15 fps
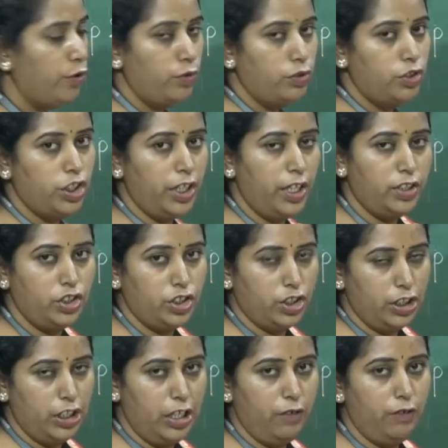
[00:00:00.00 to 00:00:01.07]
how you
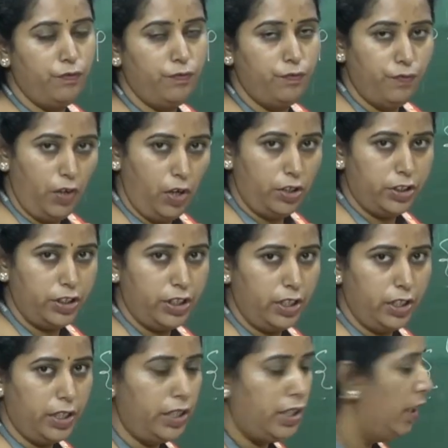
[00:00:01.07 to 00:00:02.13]
change a
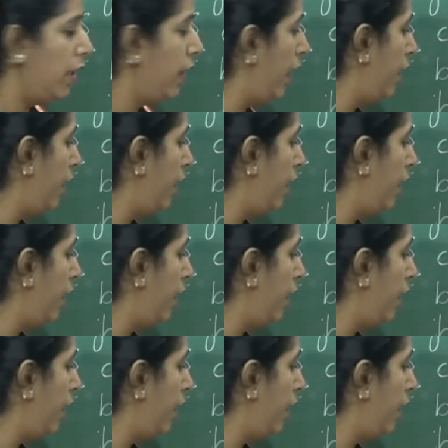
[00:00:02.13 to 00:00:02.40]
font color,